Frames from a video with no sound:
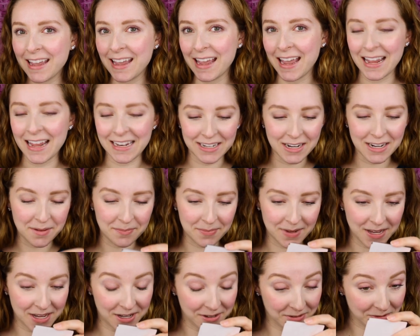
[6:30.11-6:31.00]
ended up
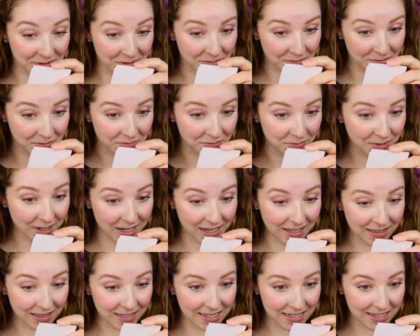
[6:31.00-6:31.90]
being
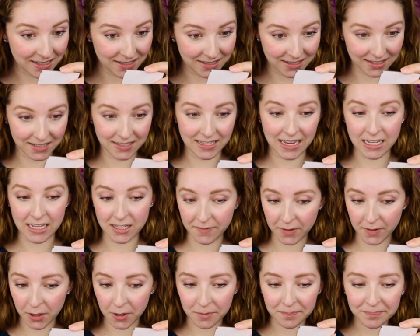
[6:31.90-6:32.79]
really
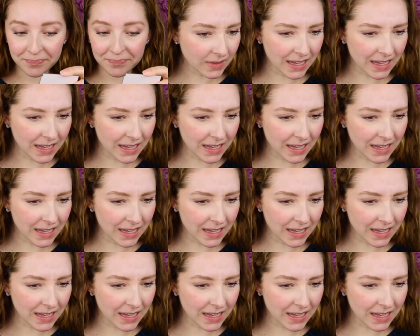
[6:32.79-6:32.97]
successful.